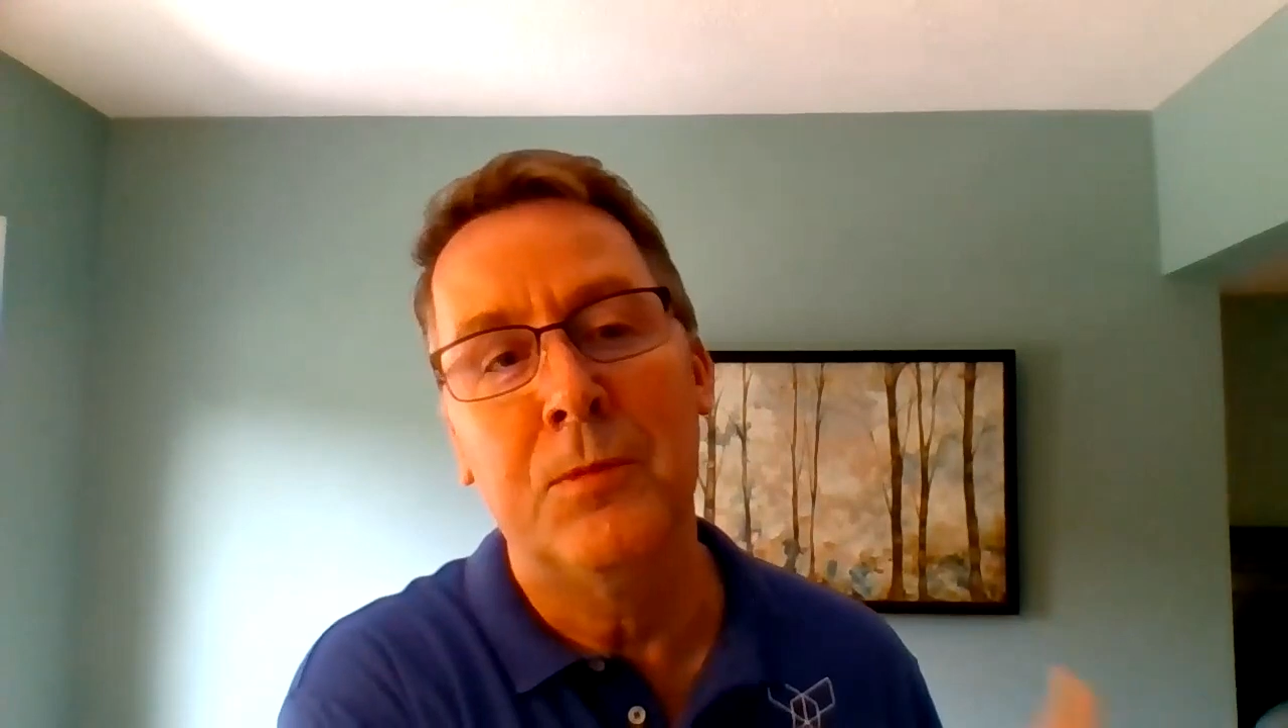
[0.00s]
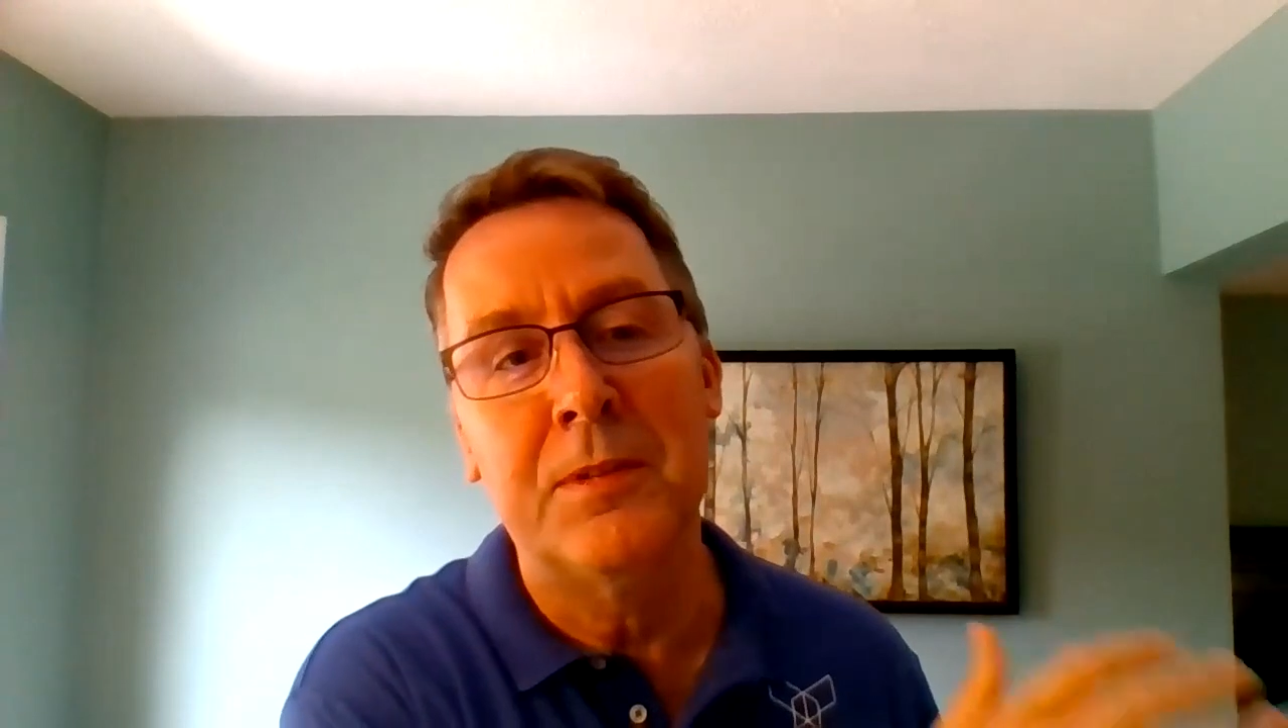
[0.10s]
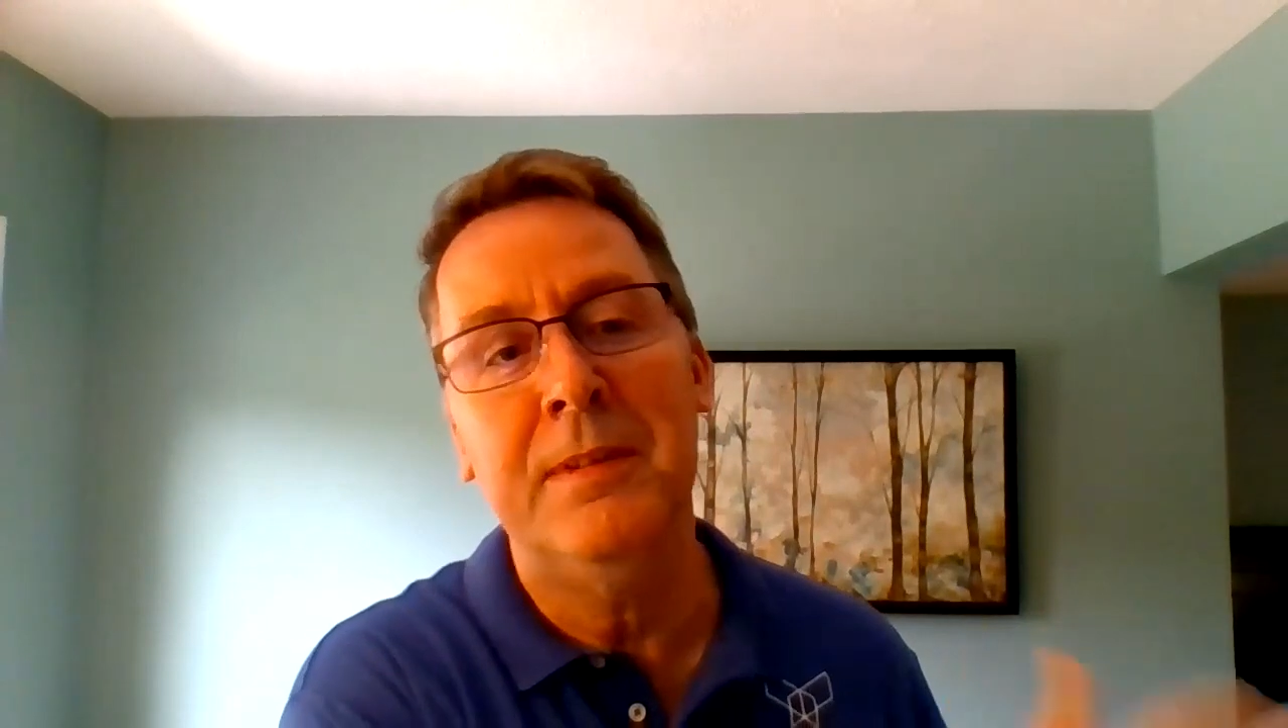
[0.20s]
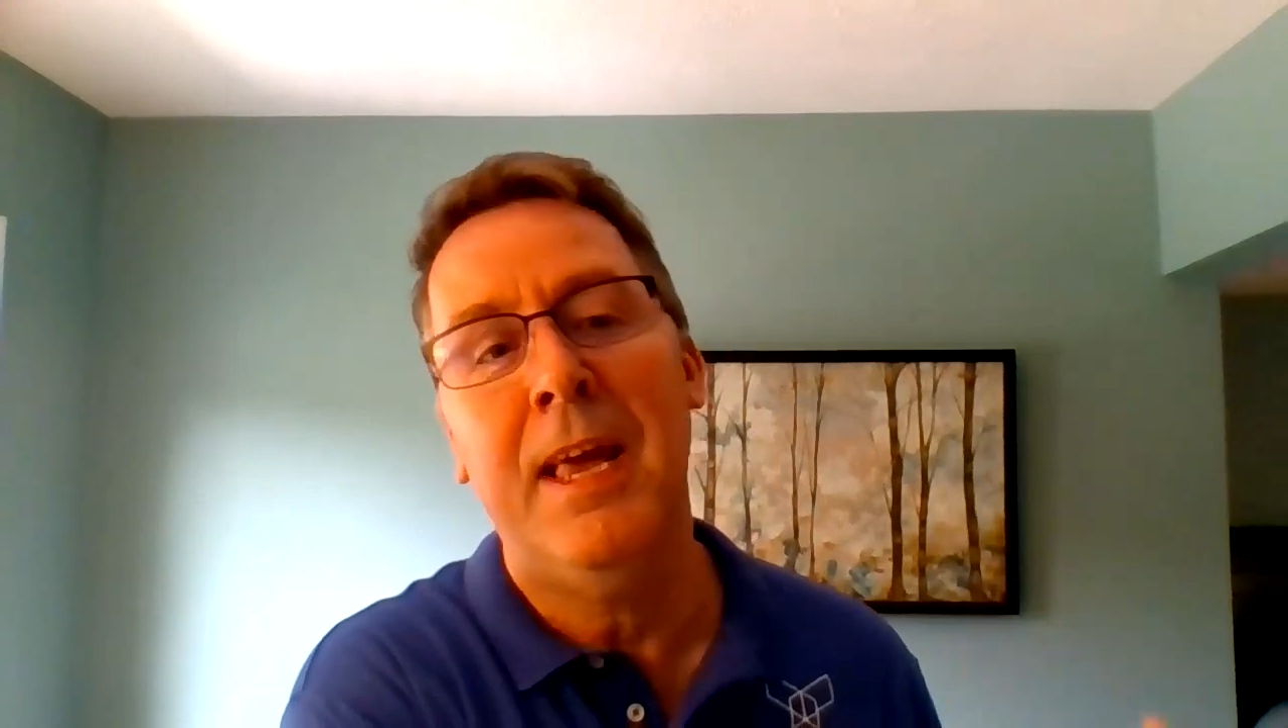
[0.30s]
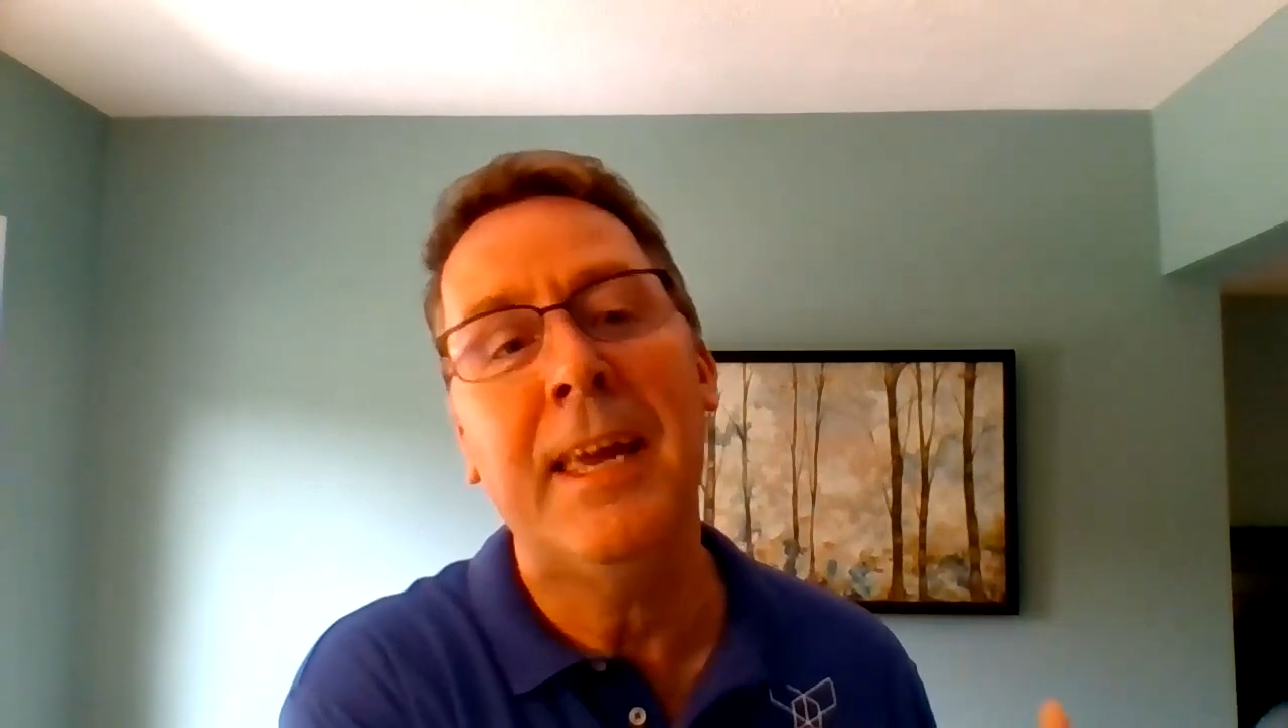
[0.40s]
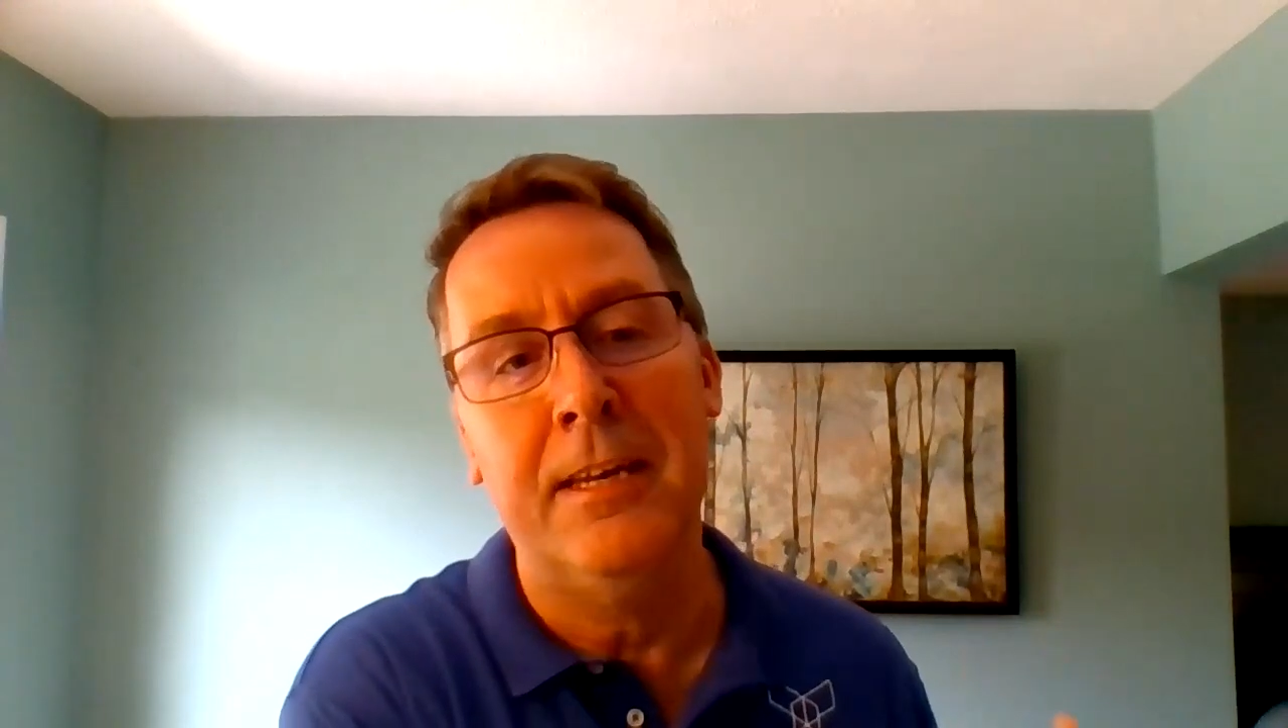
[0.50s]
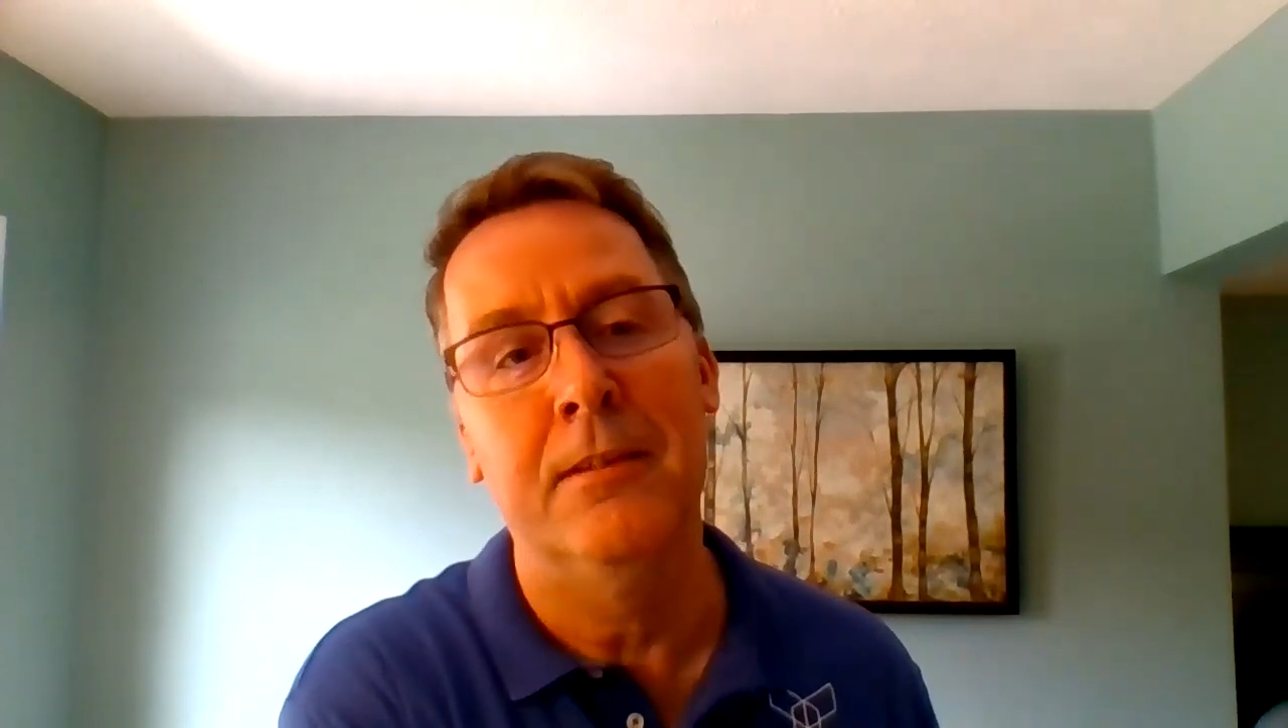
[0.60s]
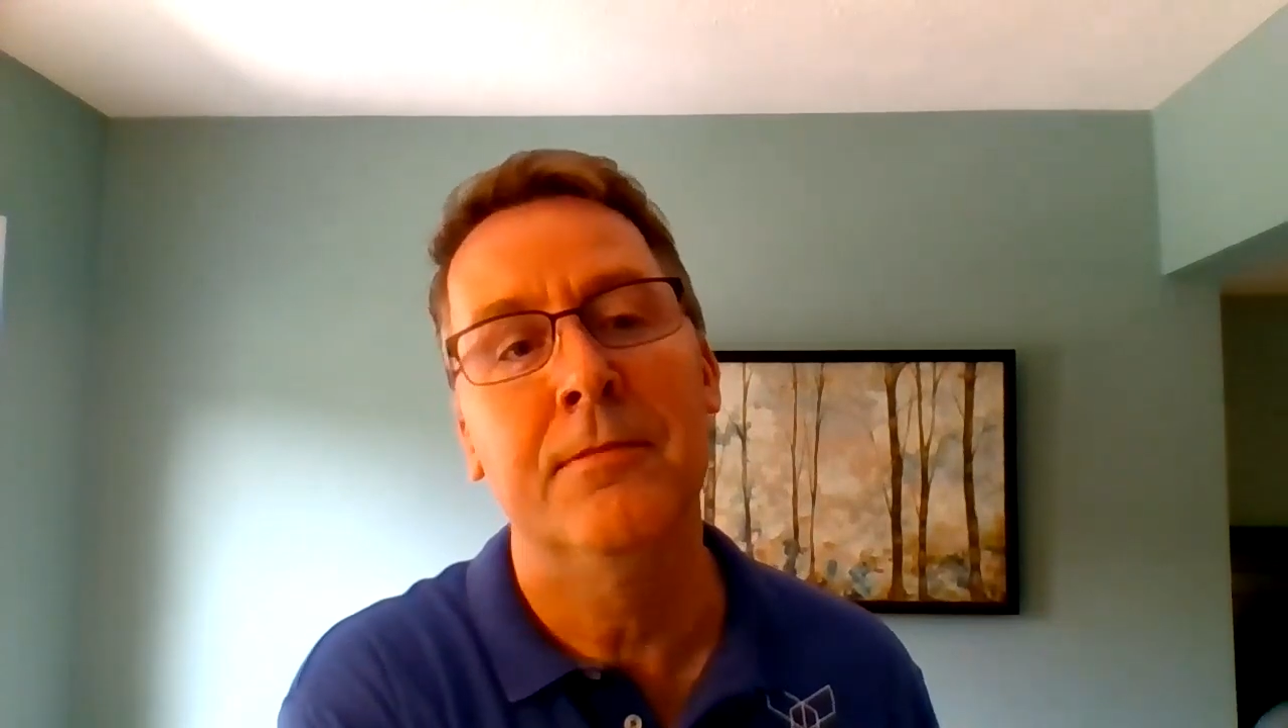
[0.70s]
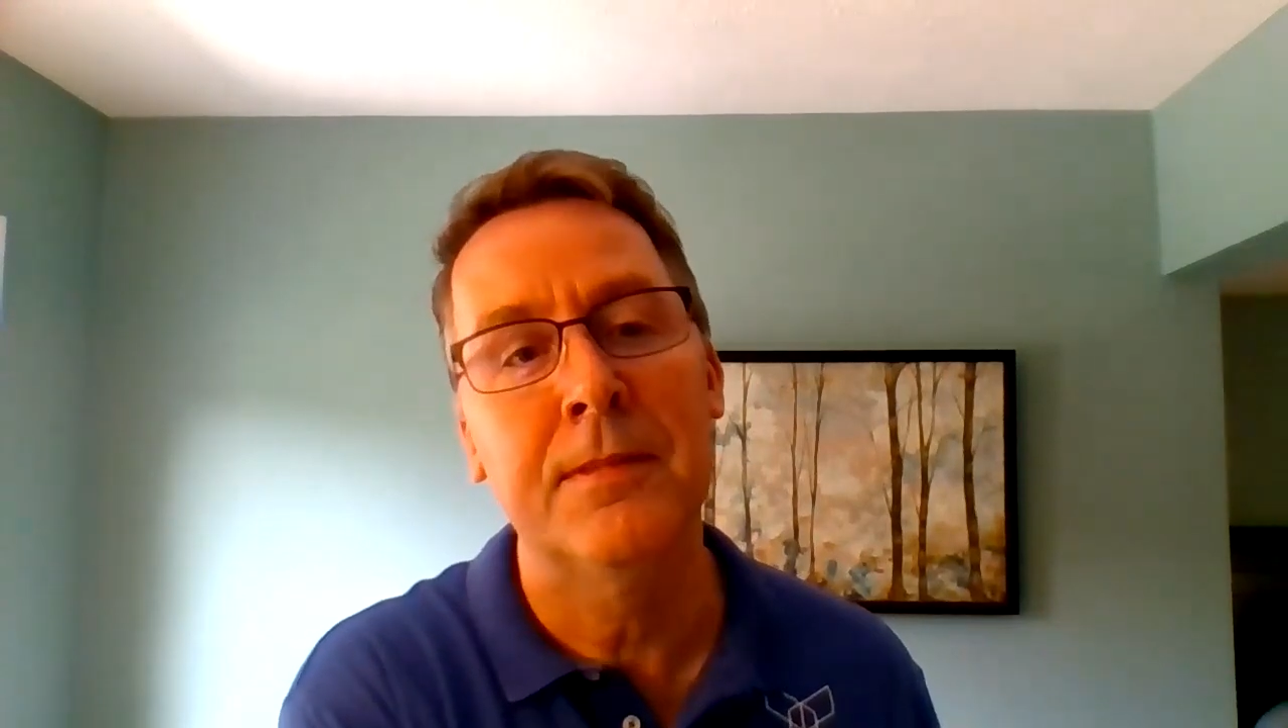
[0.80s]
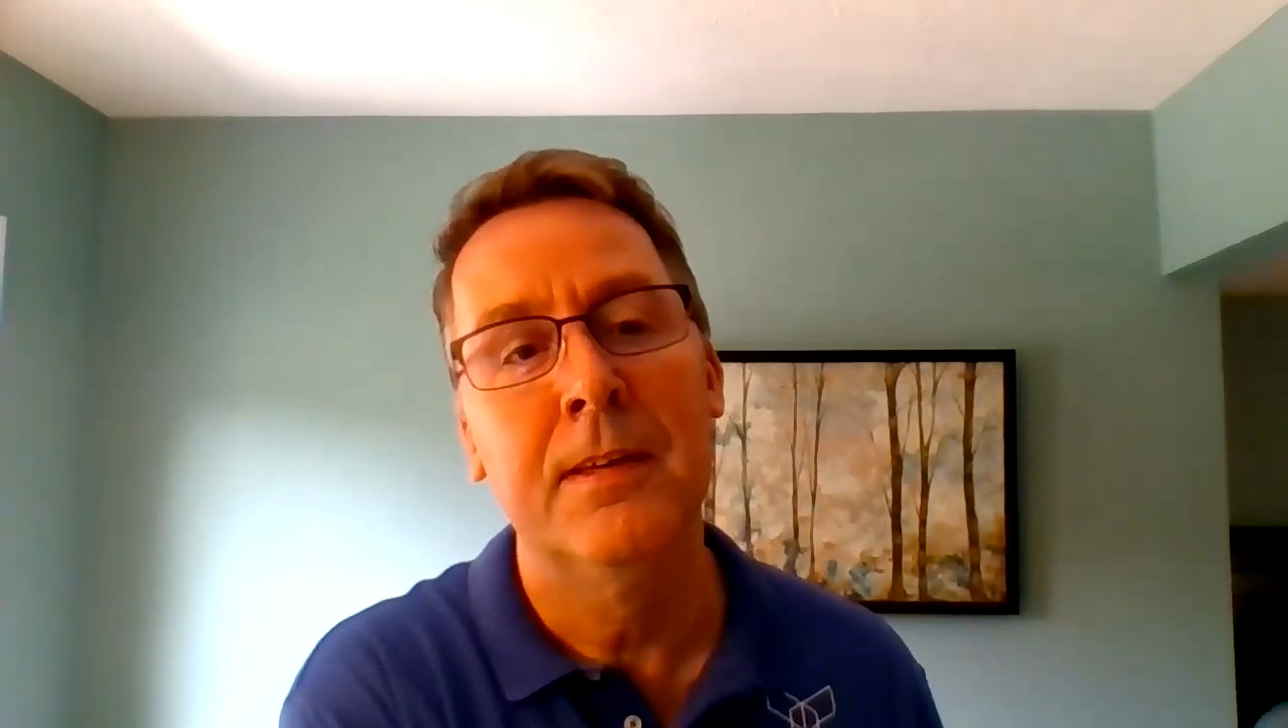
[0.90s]
was
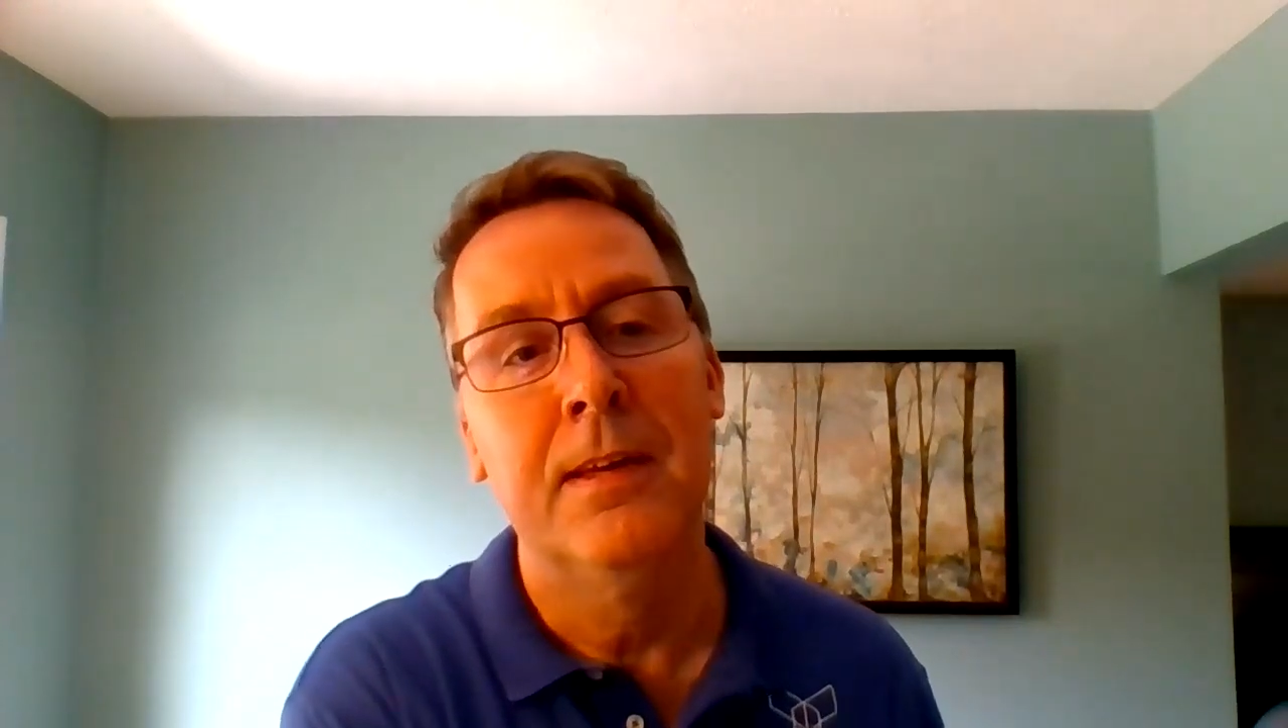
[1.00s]
negative,